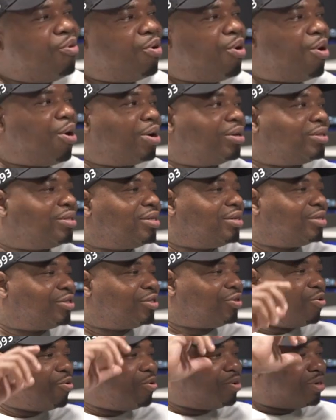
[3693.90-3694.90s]
going to a
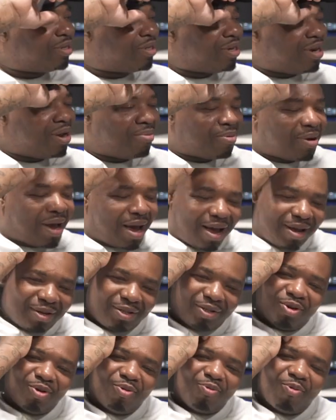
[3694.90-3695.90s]
Soulja Slim
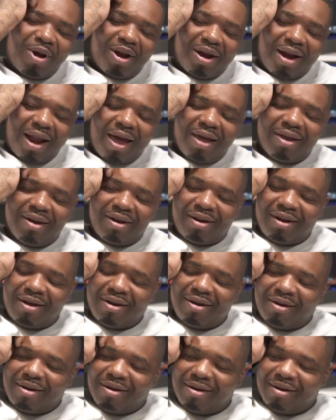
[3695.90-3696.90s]
concert one night and
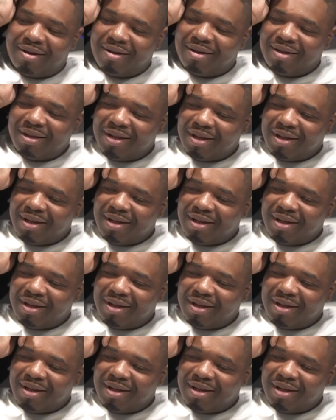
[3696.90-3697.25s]
uh,